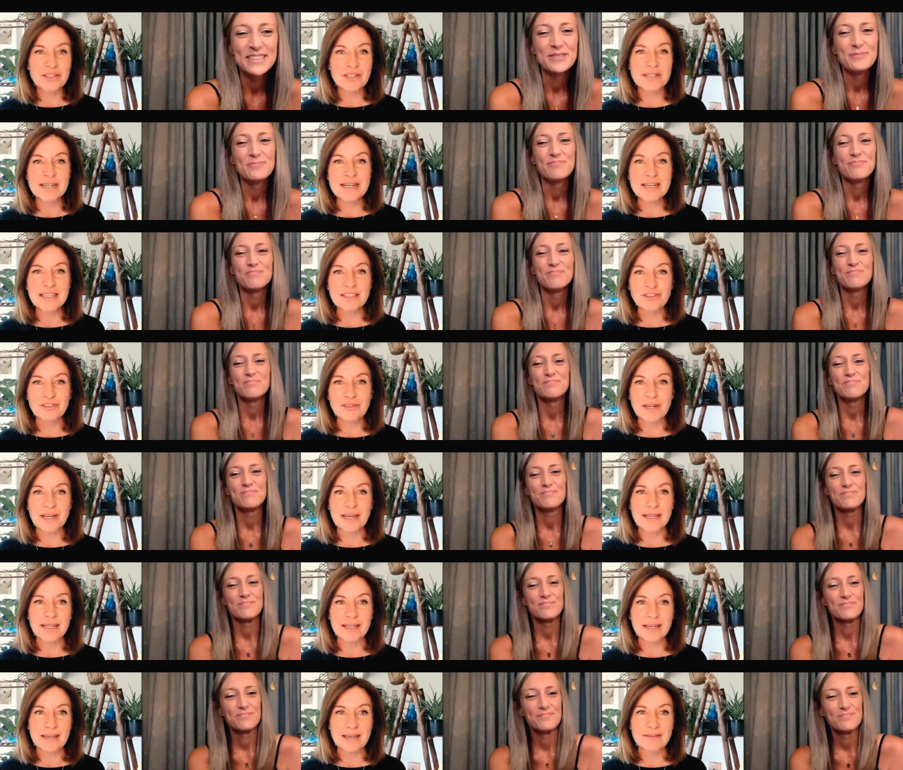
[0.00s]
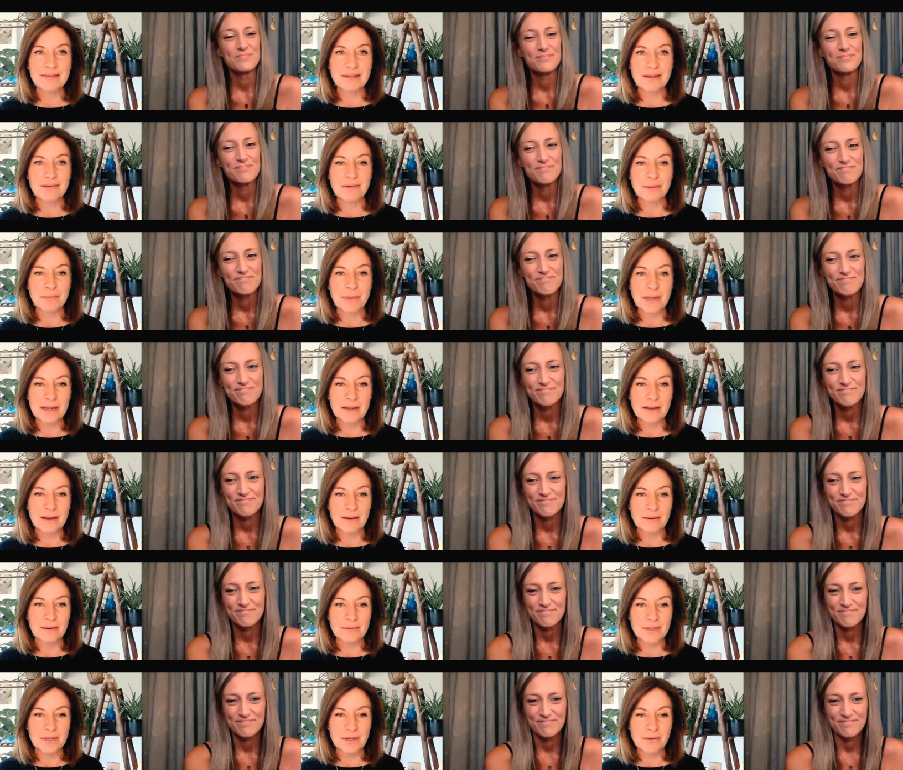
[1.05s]
Speaker 1: just literally keeps coming back
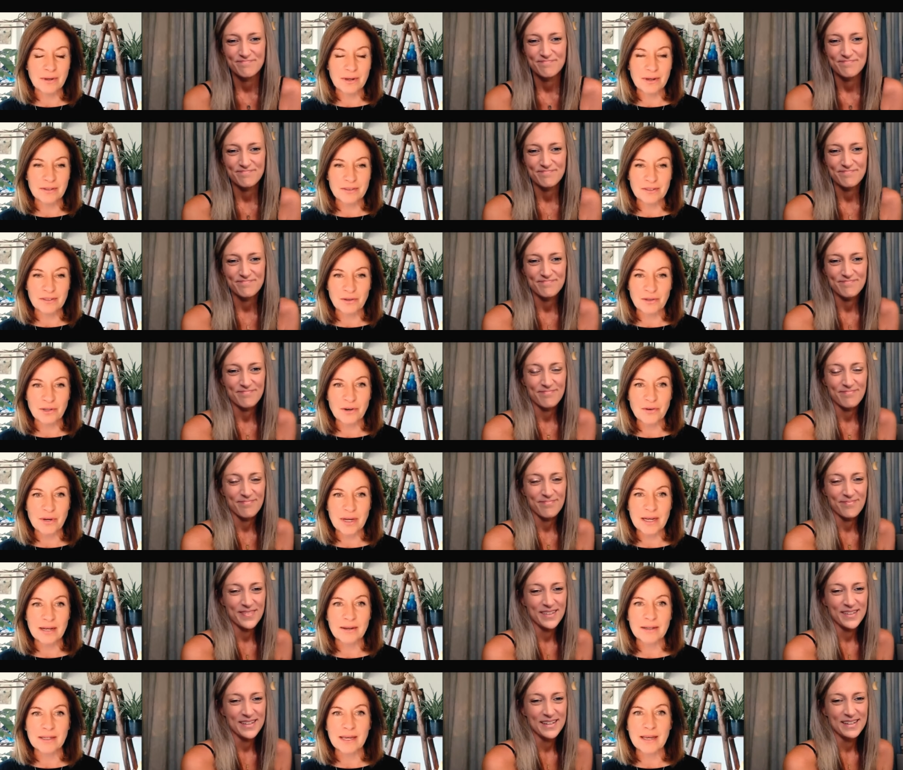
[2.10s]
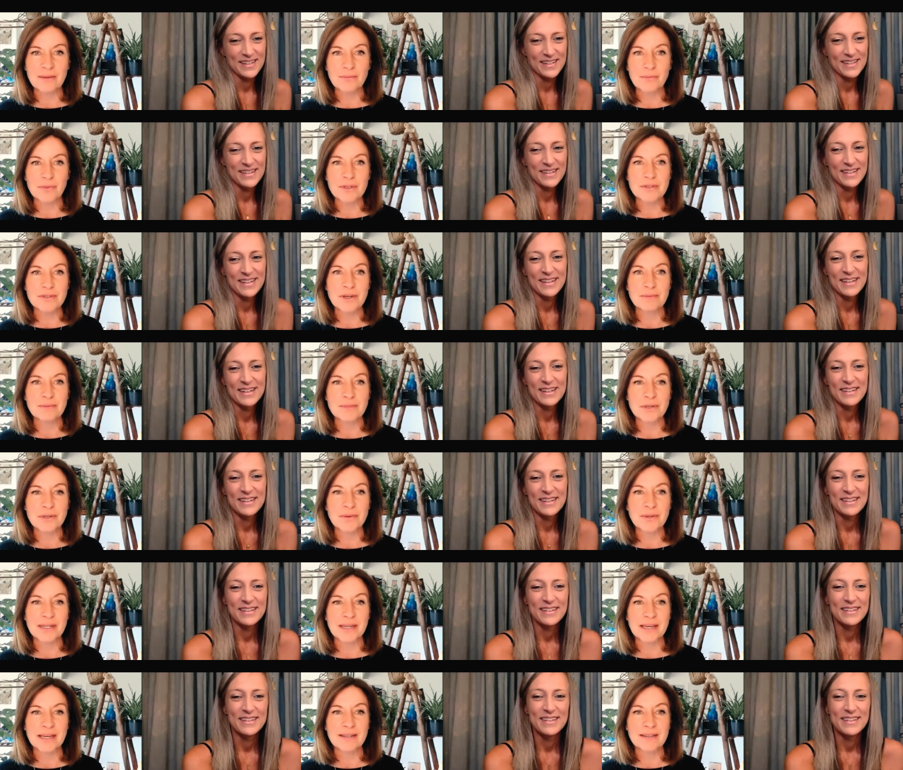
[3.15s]
up. So I'll do- log out again whilst I'm
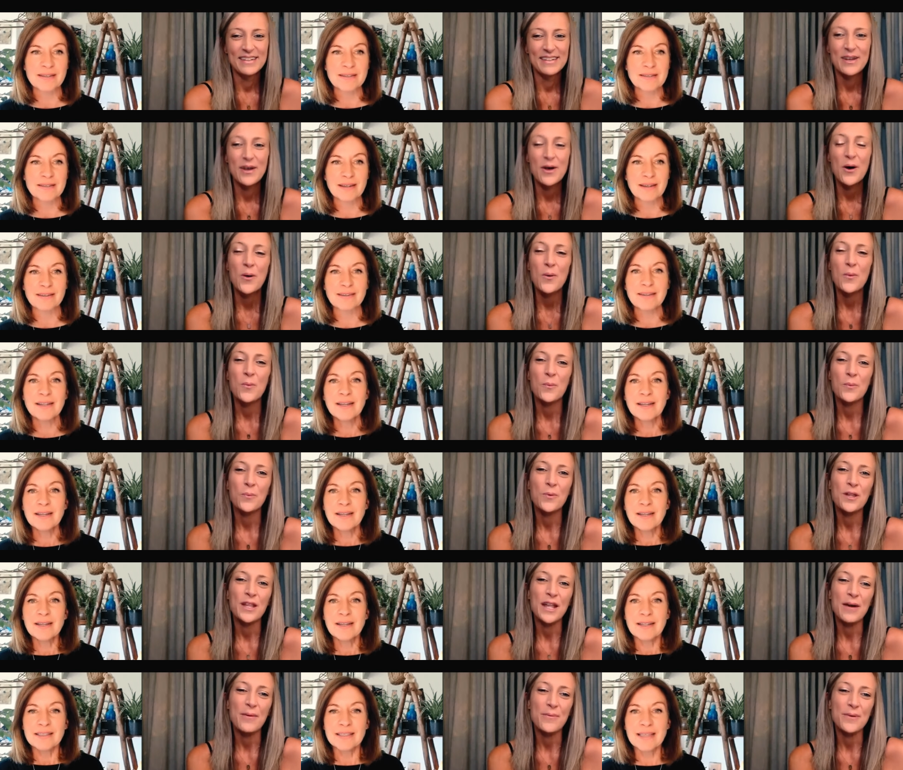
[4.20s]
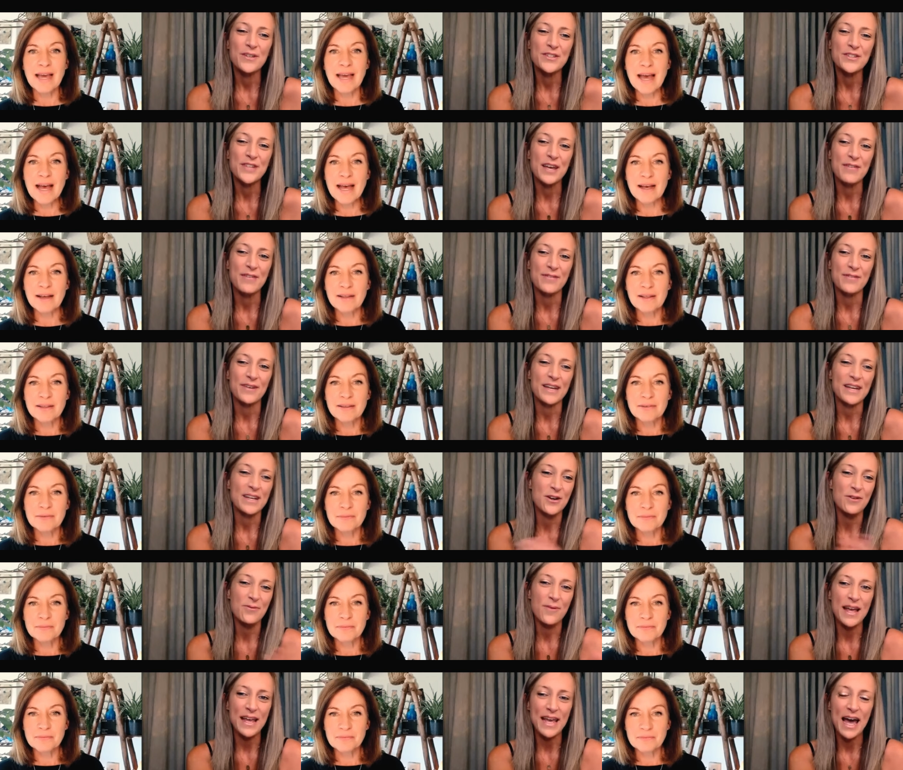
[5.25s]
doing it. So well, yeah. Say,
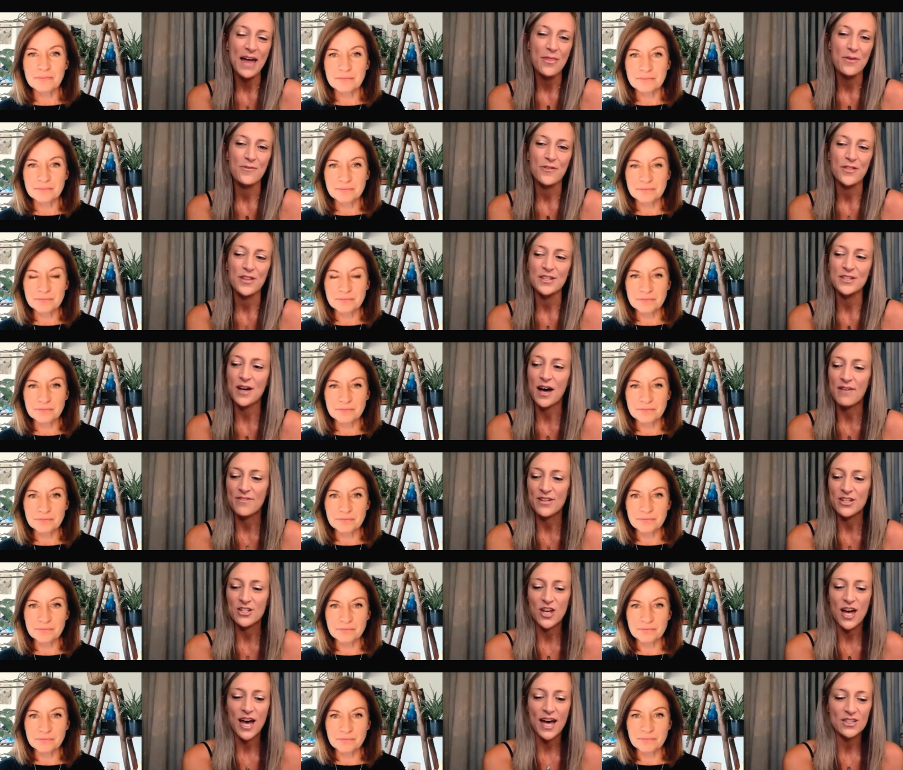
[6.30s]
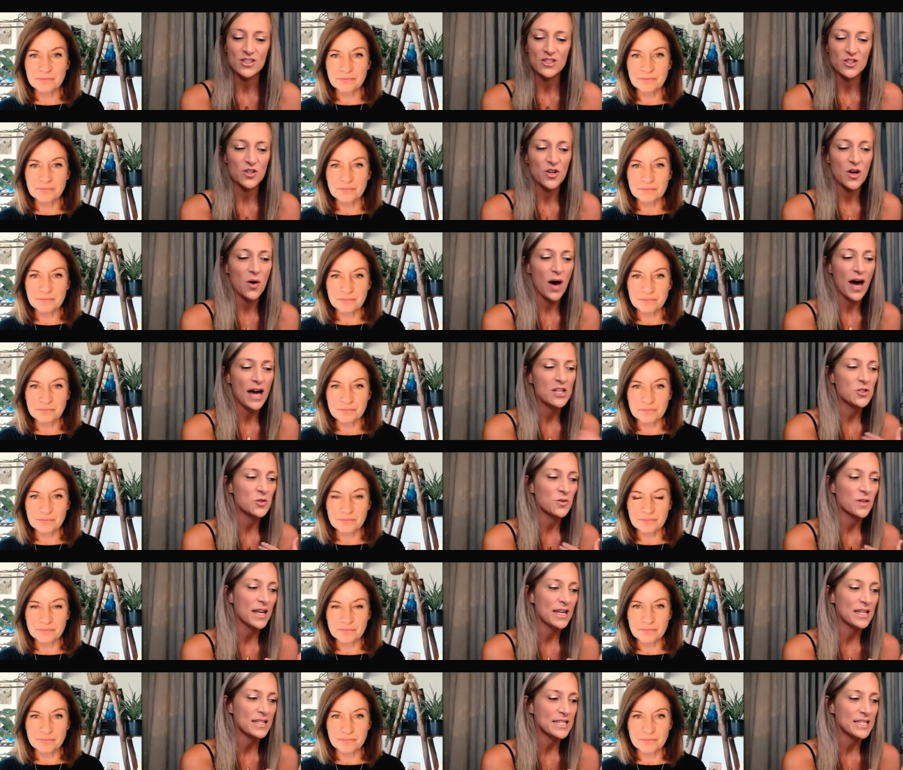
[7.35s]
Speaker 2: you're right, Catherine. For these coffee chats, you know, I
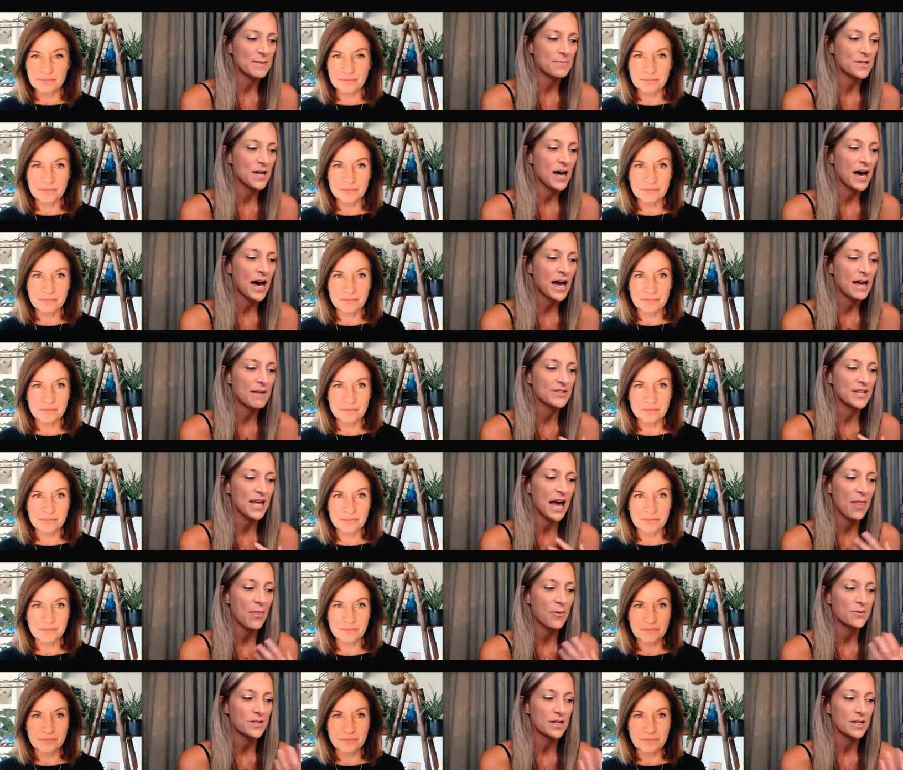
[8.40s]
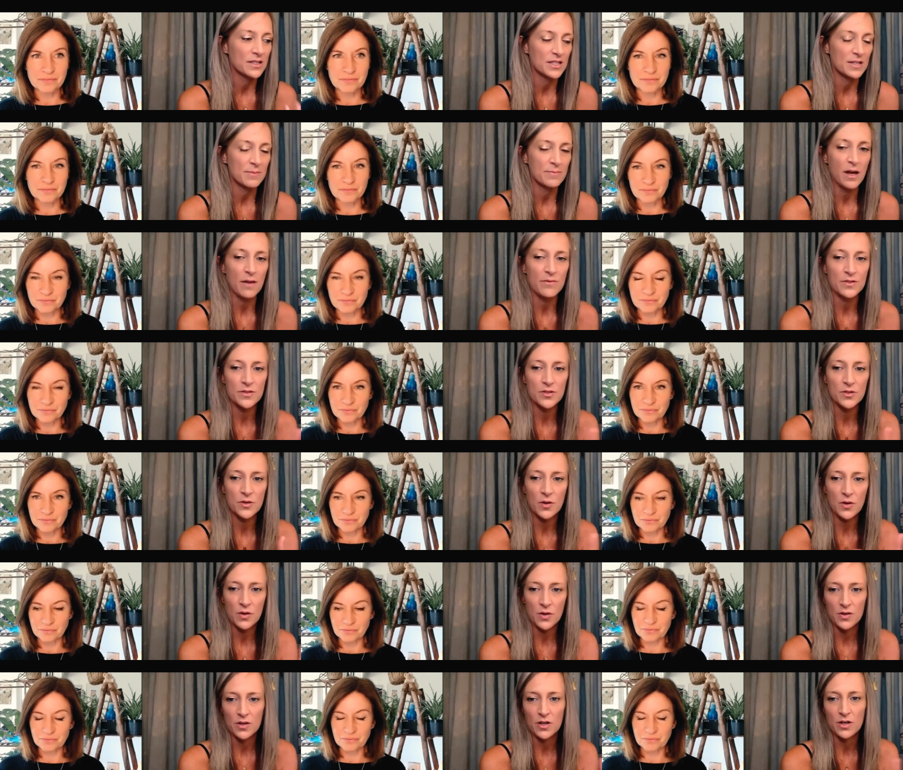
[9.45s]
do a lot of deep dives. Catherine does deep dives
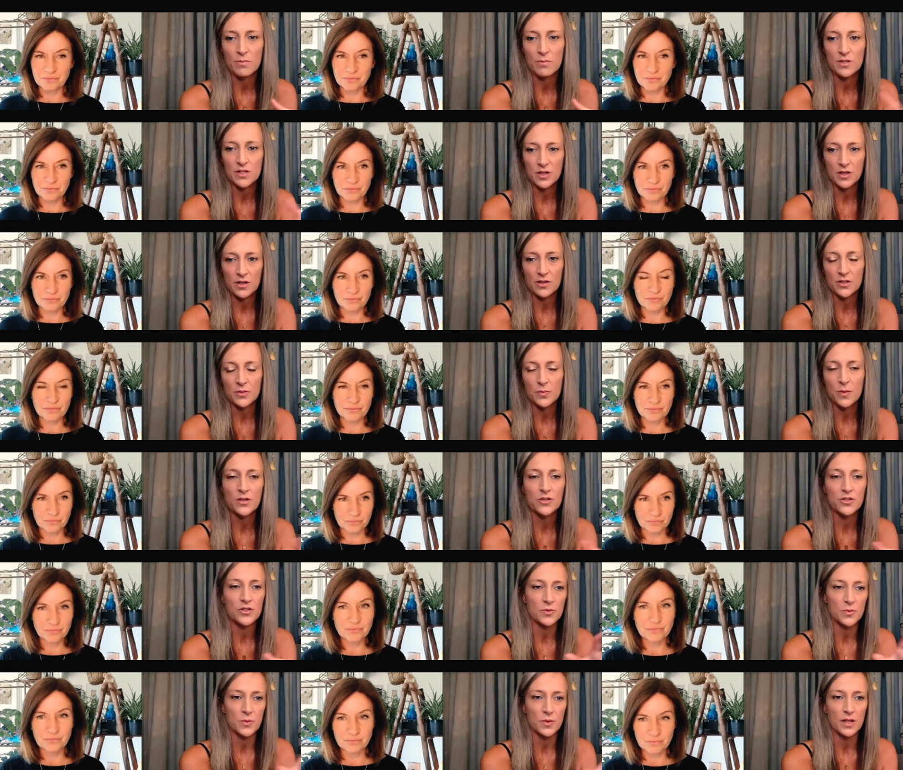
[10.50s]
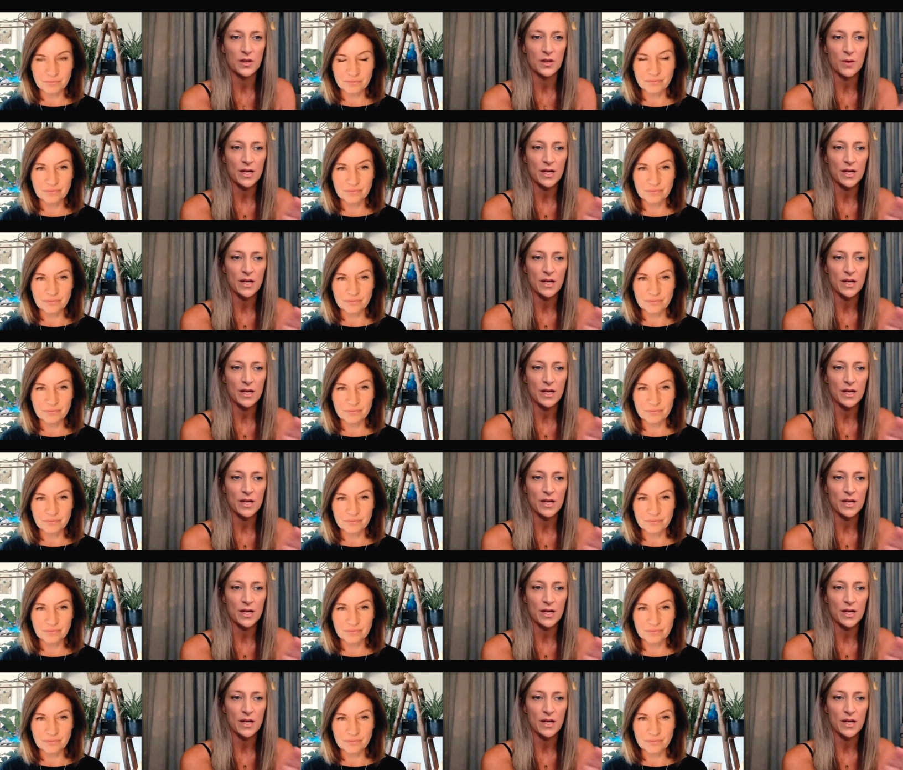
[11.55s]
into her, you know, material as well. She's really